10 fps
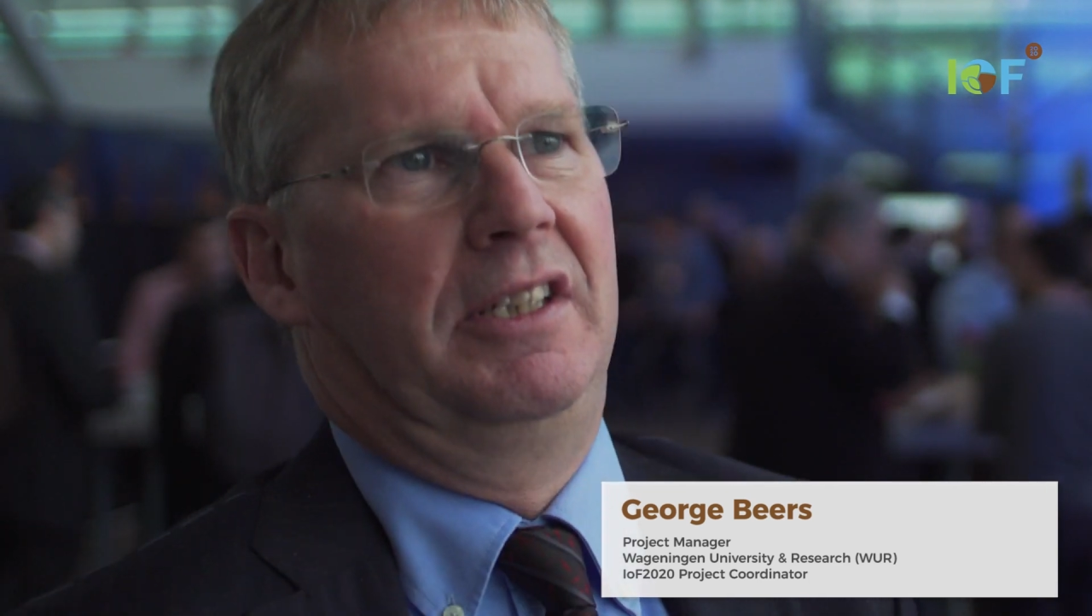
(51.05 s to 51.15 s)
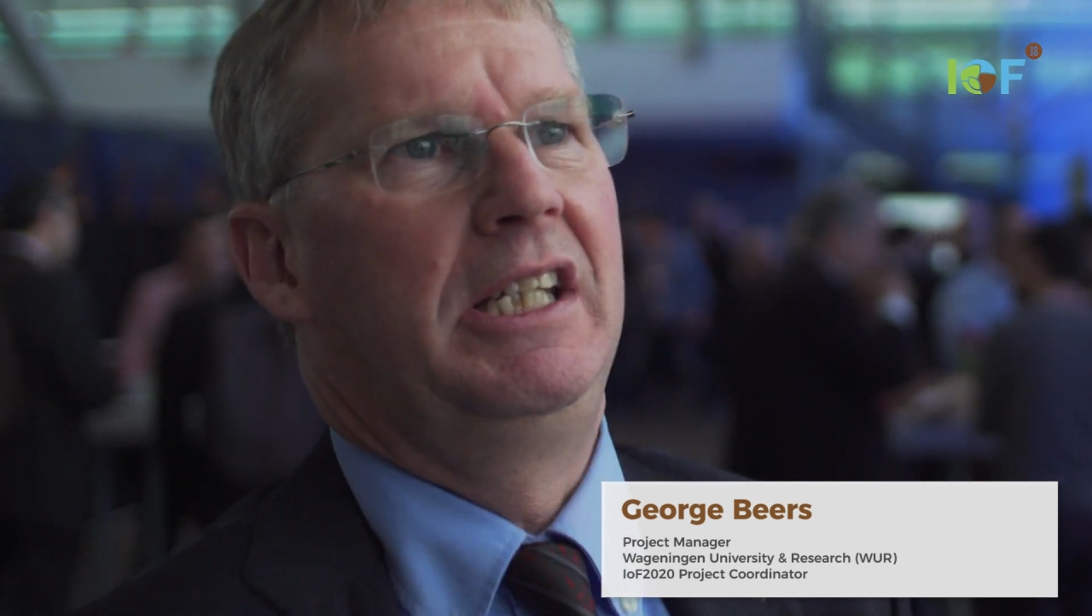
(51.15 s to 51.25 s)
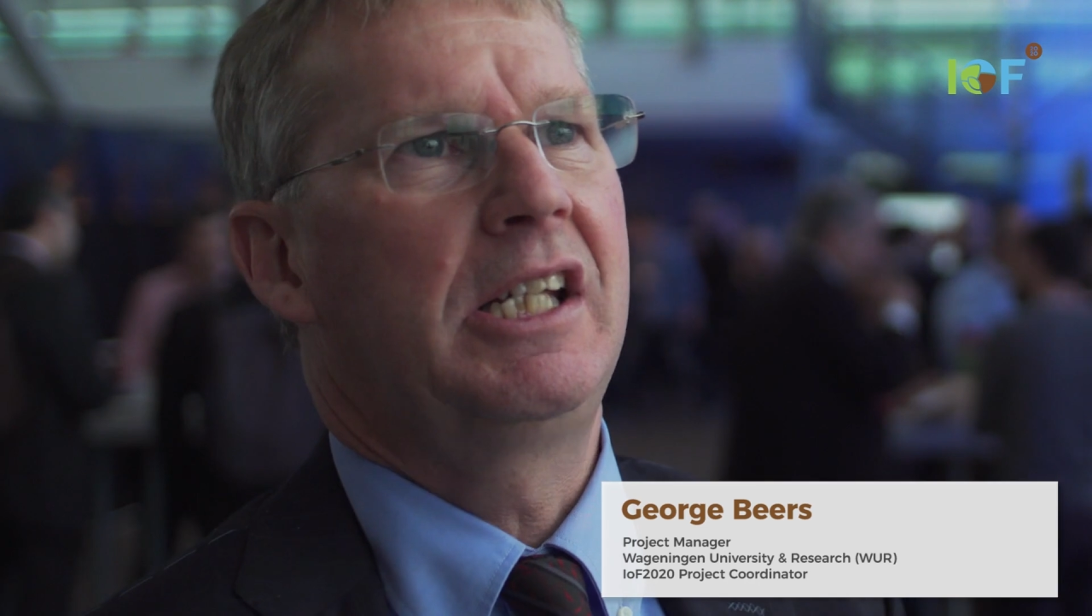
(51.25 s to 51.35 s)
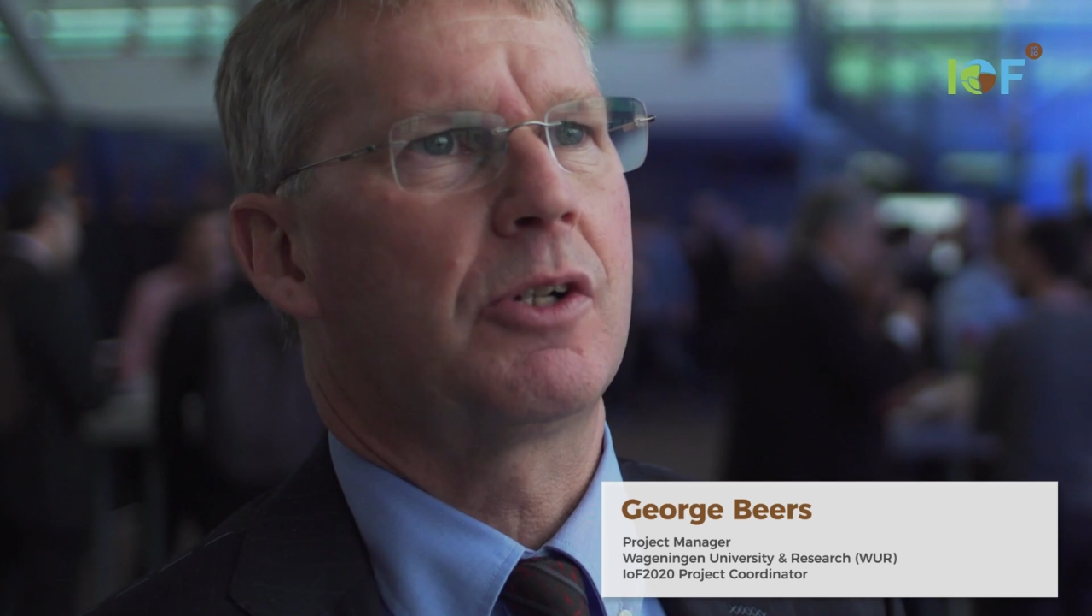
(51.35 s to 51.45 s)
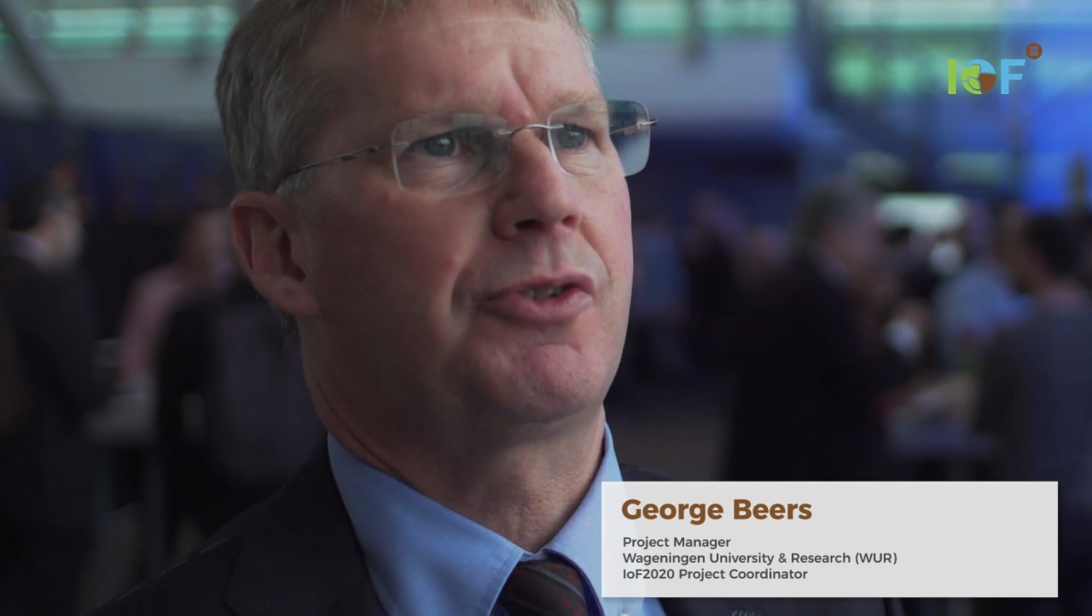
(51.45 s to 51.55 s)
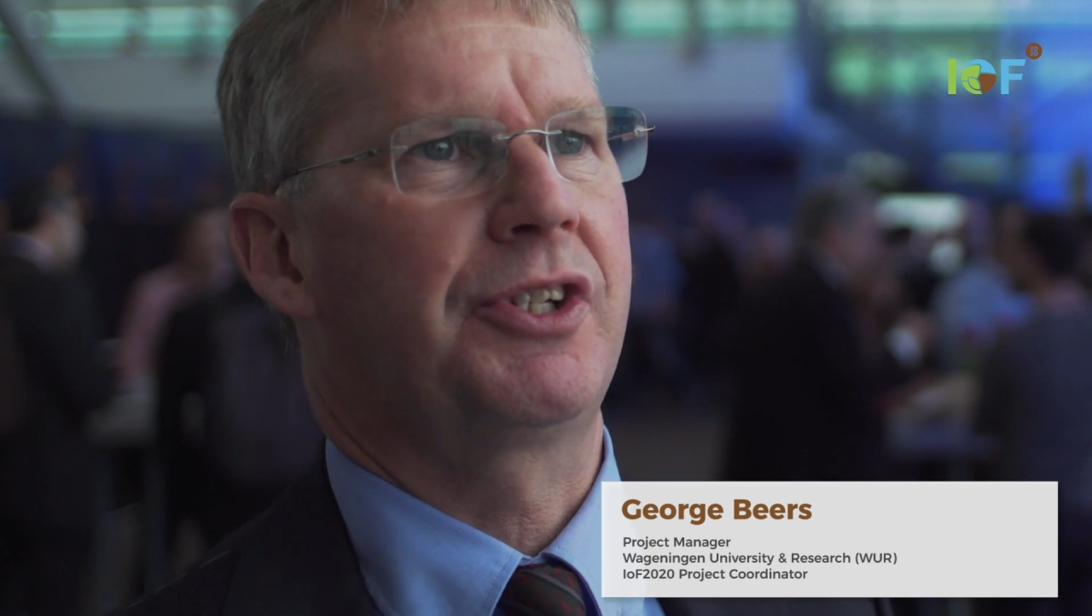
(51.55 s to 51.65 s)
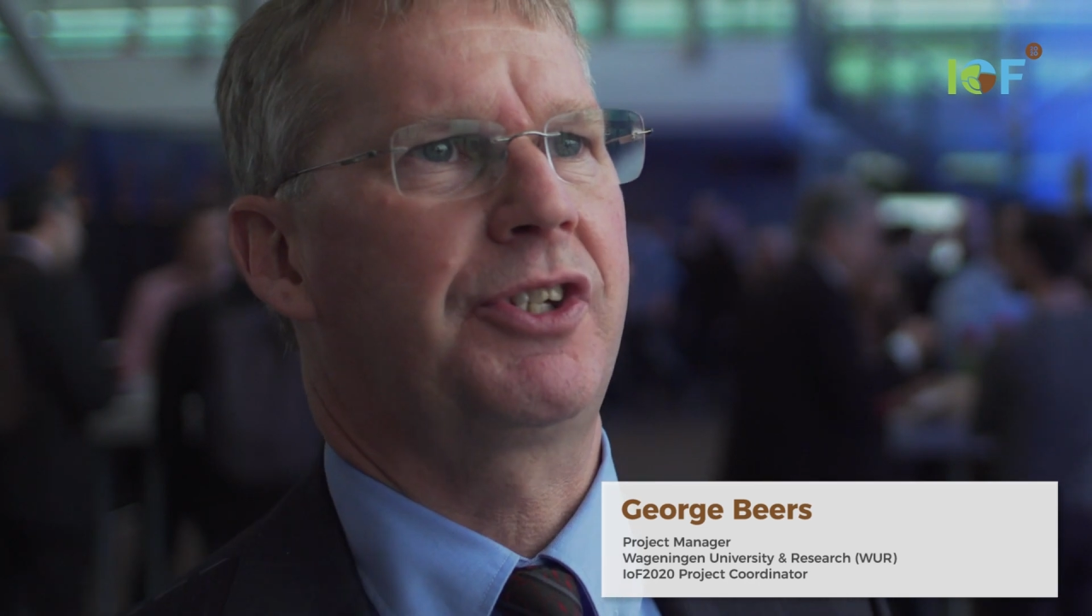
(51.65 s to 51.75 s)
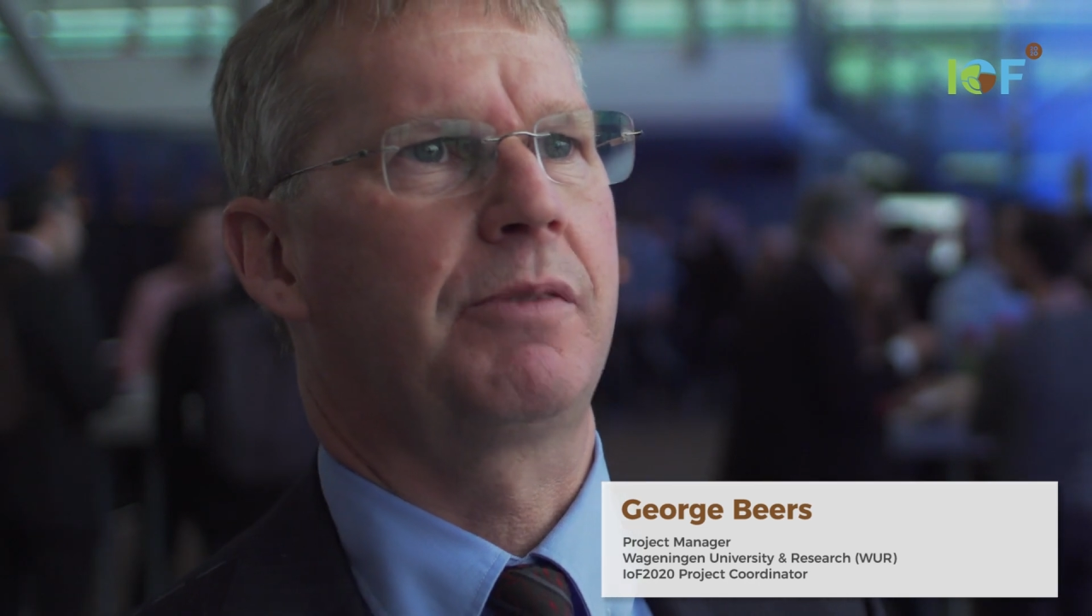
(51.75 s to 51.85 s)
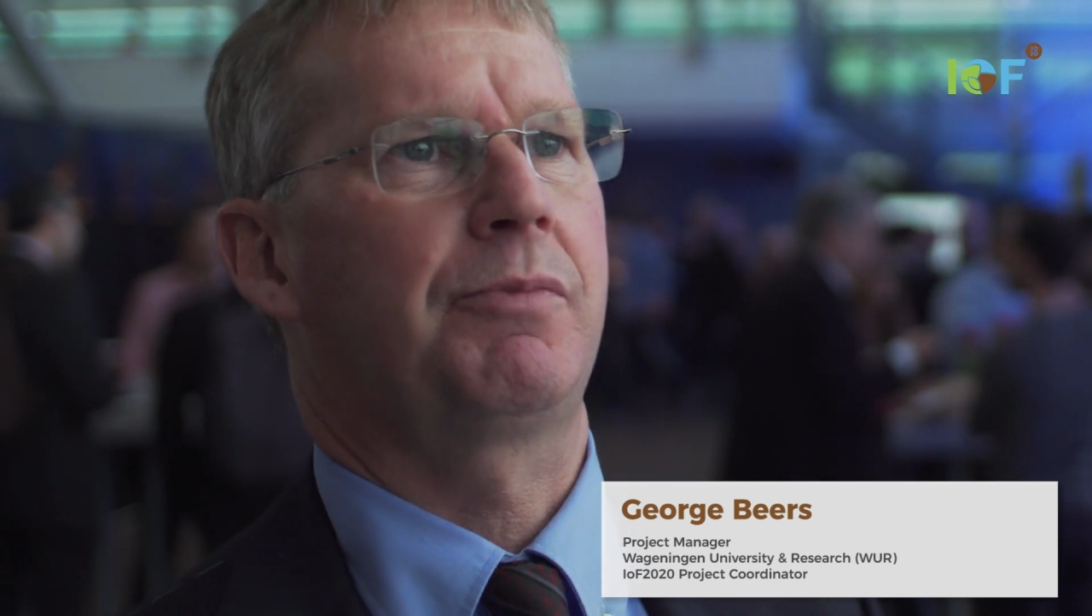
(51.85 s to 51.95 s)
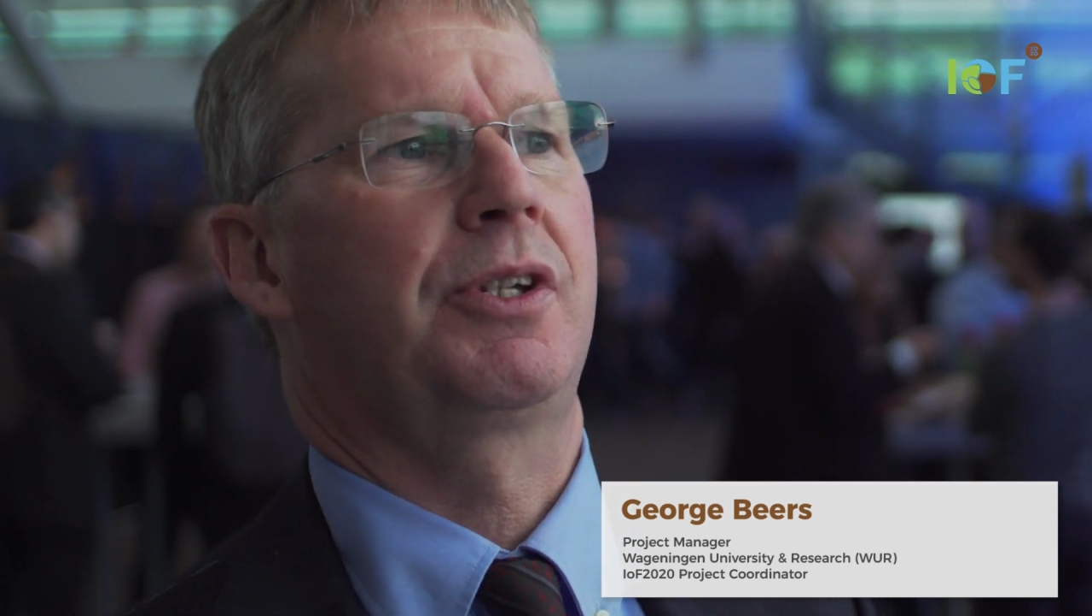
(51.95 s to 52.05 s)

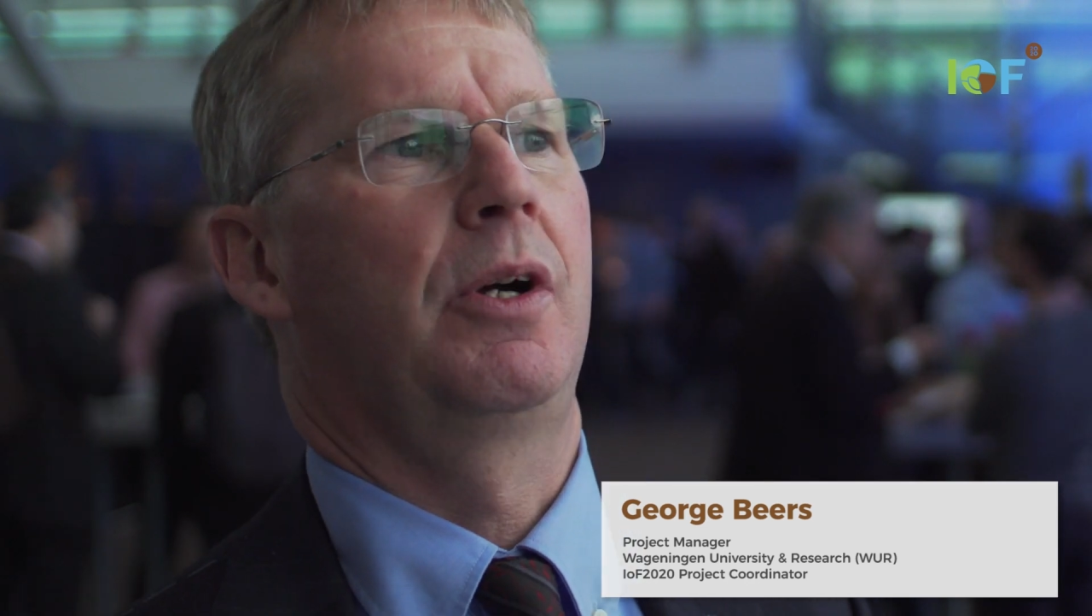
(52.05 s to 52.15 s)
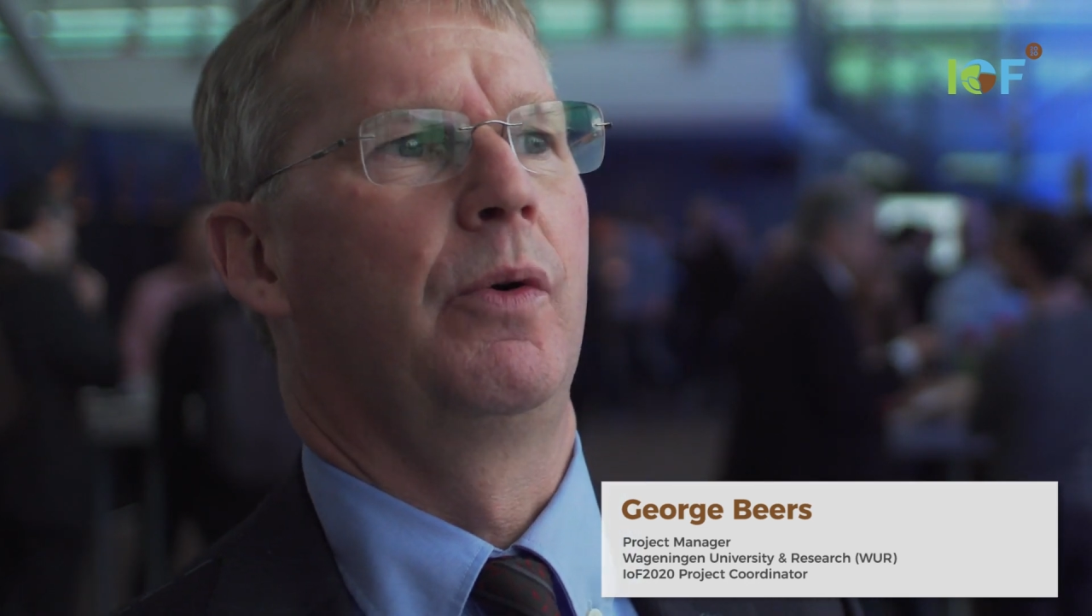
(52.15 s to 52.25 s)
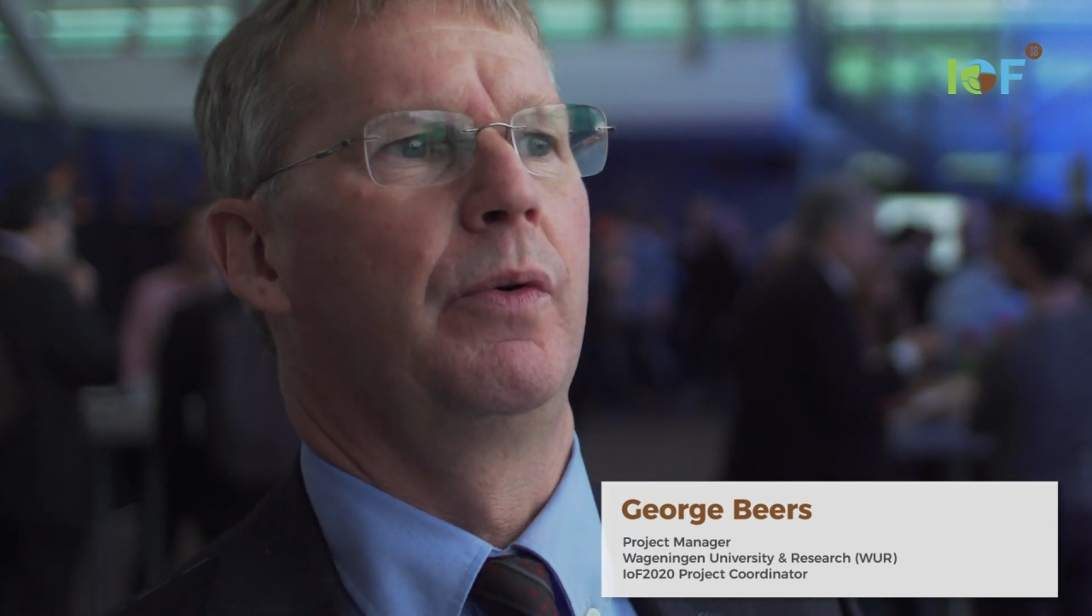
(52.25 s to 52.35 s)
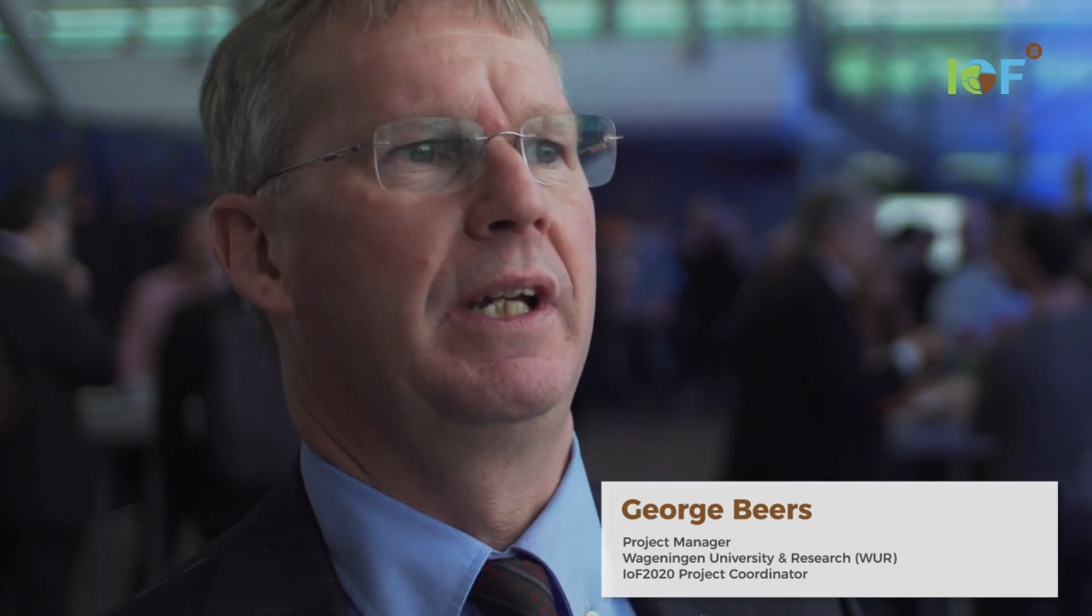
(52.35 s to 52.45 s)
ecosystem so